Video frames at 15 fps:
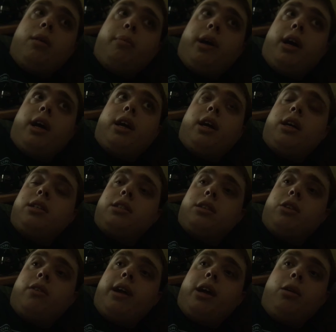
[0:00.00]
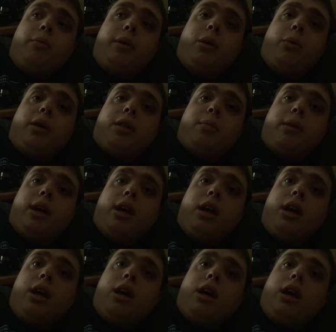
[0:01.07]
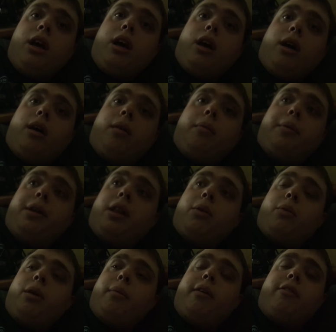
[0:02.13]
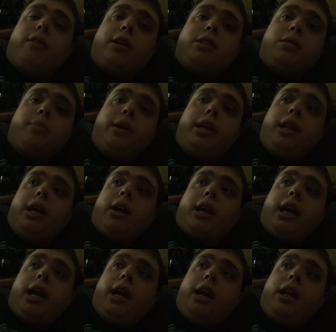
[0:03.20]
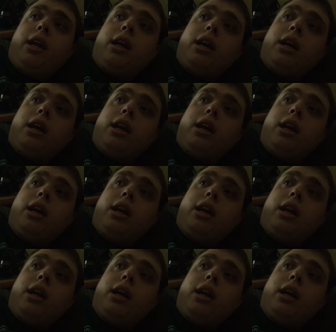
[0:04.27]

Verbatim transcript: My cousin Greg will be with me. Um, another one of my friends will be there, Kate.